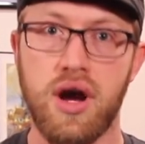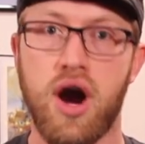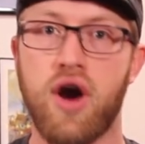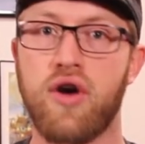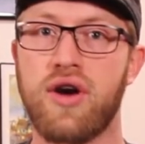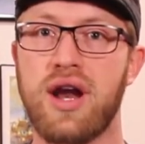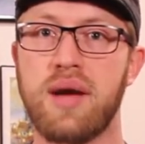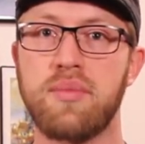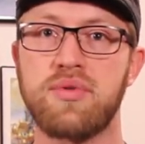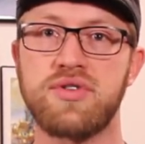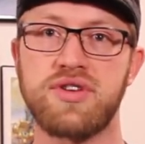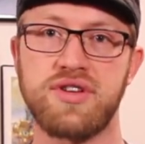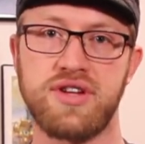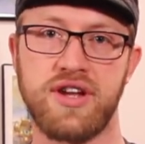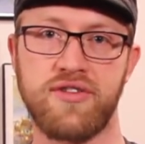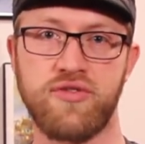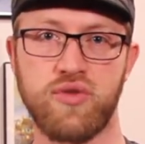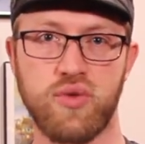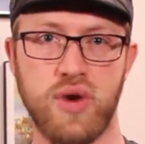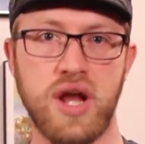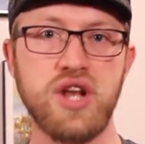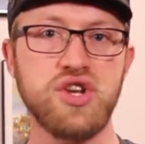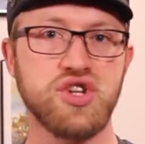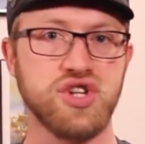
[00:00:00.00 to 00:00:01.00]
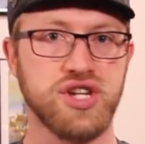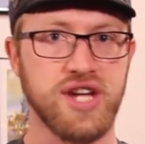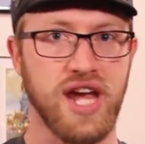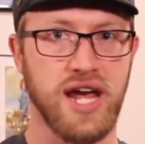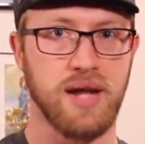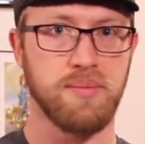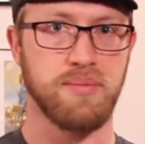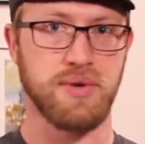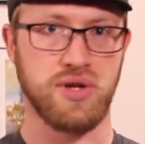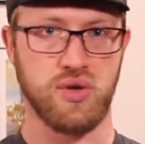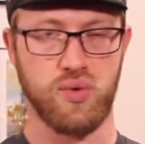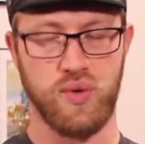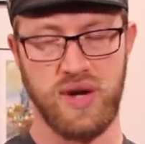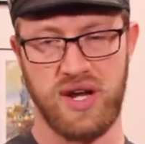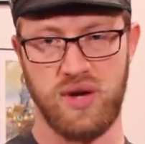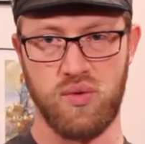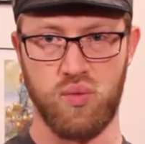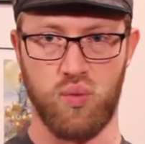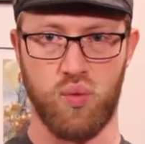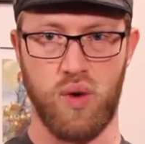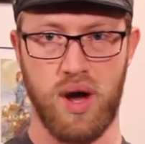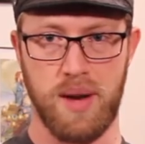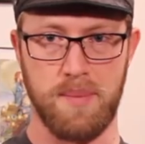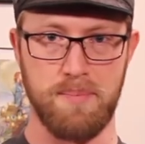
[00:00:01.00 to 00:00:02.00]
are able to differentiate
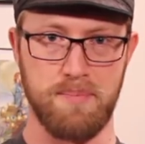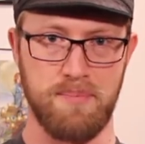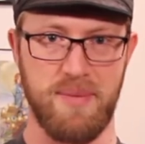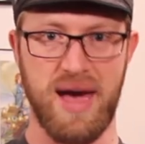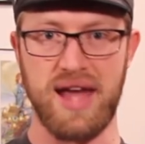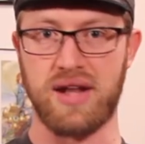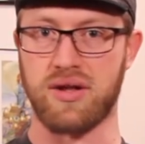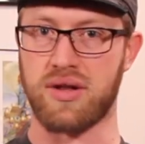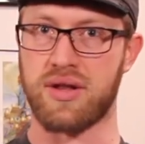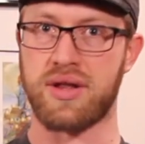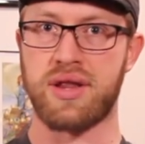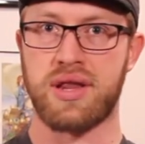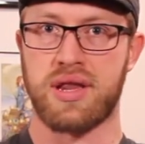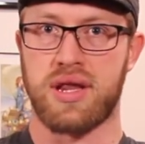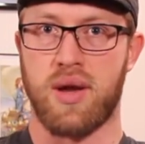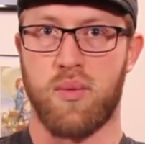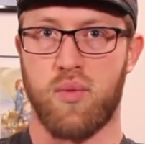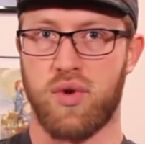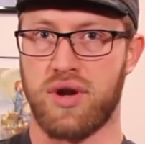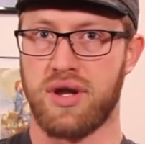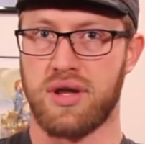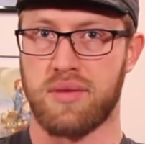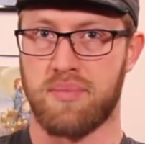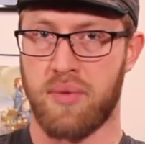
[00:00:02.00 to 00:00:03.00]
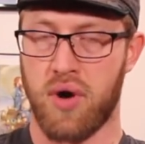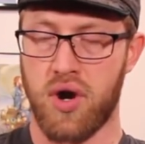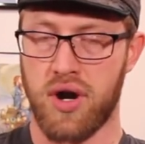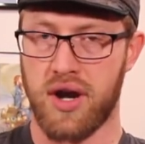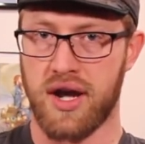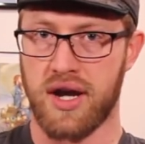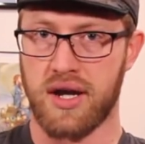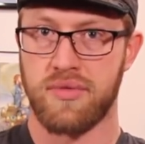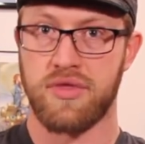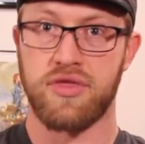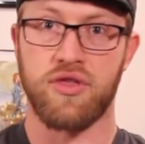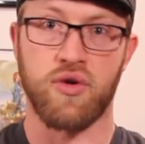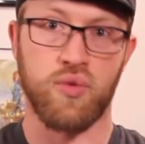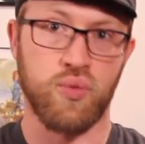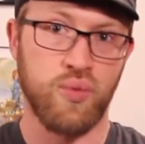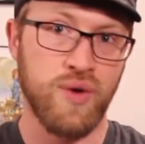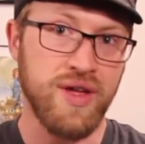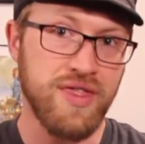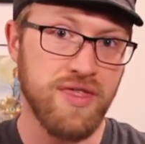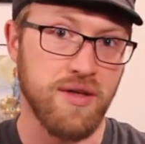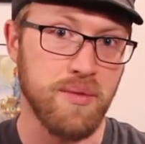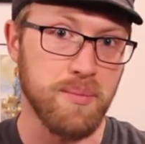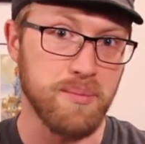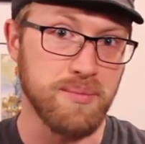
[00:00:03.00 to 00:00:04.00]
between what metals someone is burning. The
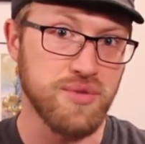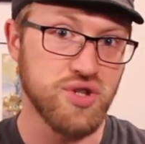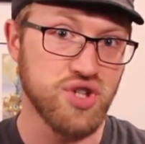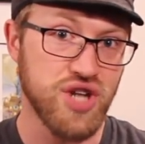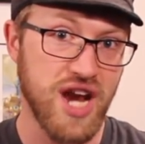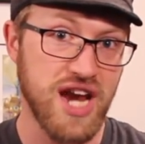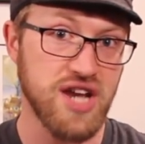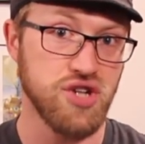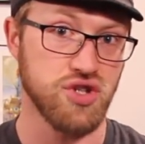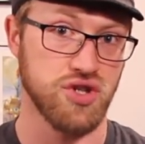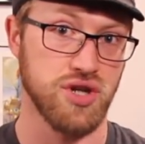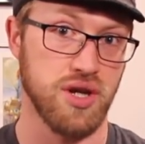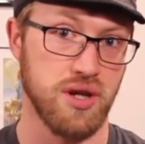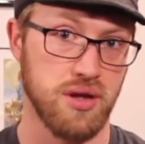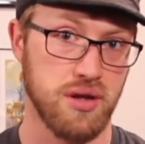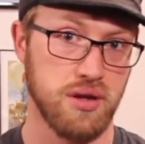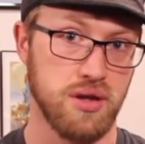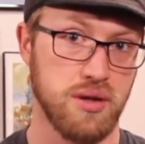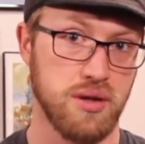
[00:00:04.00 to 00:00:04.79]
rhythm changes.